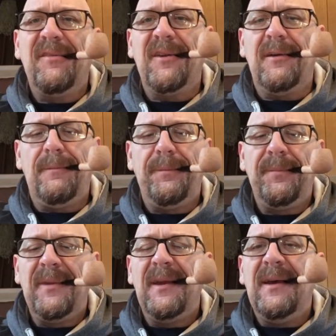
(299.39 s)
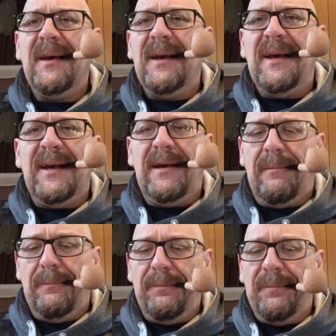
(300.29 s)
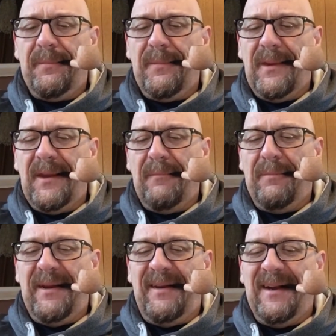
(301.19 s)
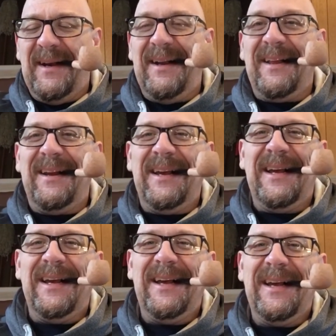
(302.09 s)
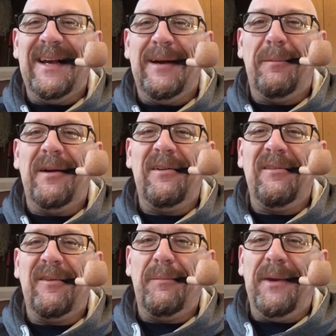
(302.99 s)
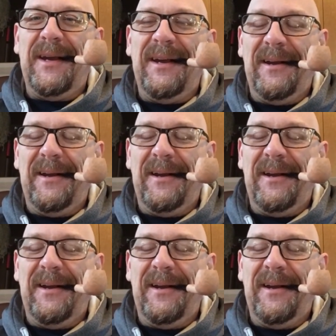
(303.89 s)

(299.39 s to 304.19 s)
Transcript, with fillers: So, um, but dialing, how much of a pain